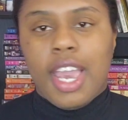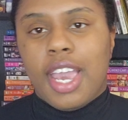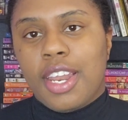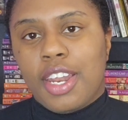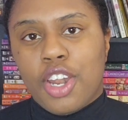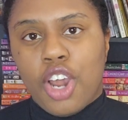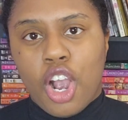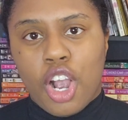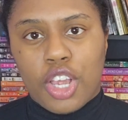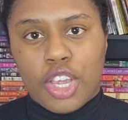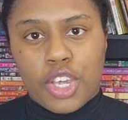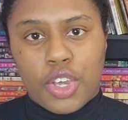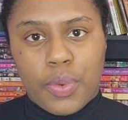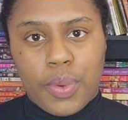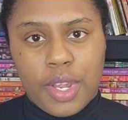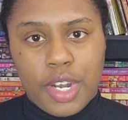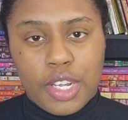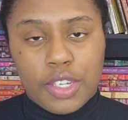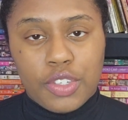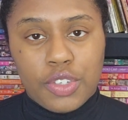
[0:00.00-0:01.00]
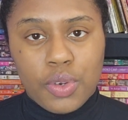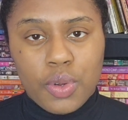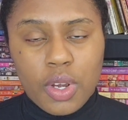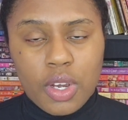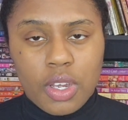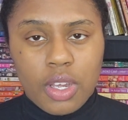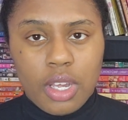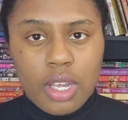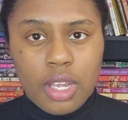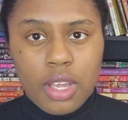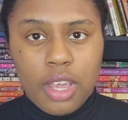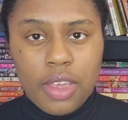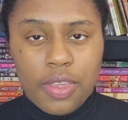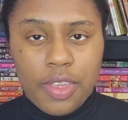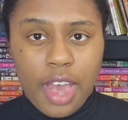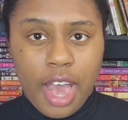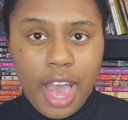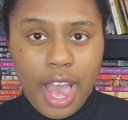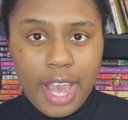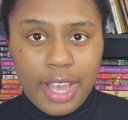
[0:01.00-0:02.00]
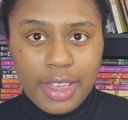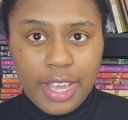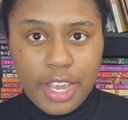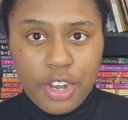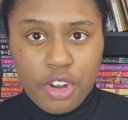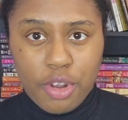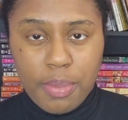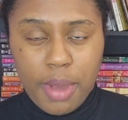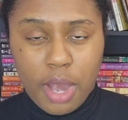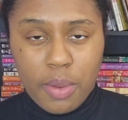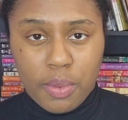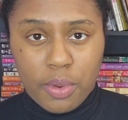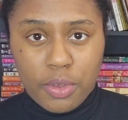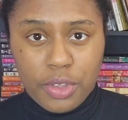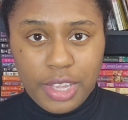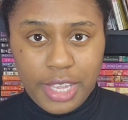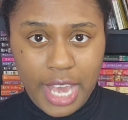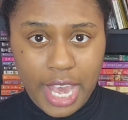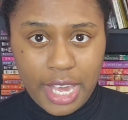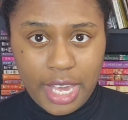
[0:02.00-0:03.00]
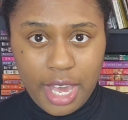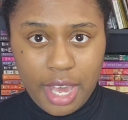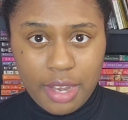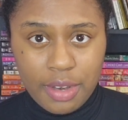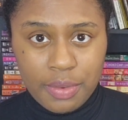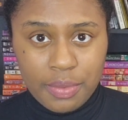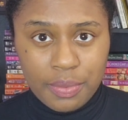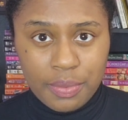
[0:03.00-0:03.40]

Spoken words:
And in Harlequin Historical, The Highlander by Ruth Langan.